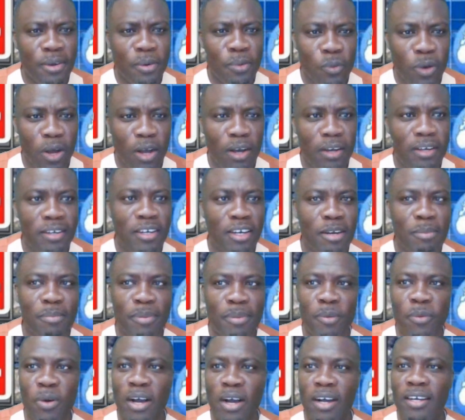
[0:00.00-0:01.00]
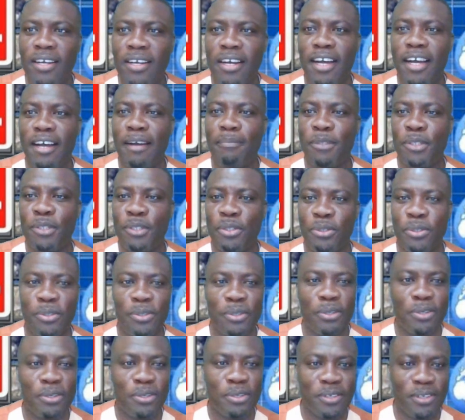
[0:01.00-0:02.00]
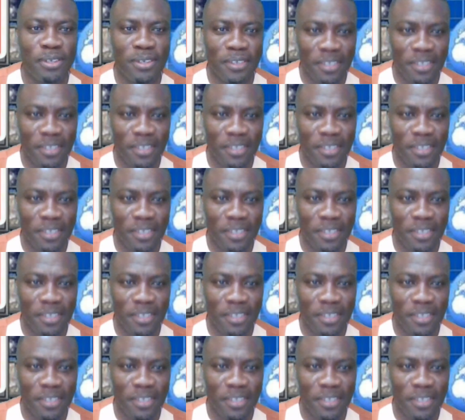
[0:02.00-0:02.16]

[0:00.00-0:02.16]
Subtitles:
and welcome to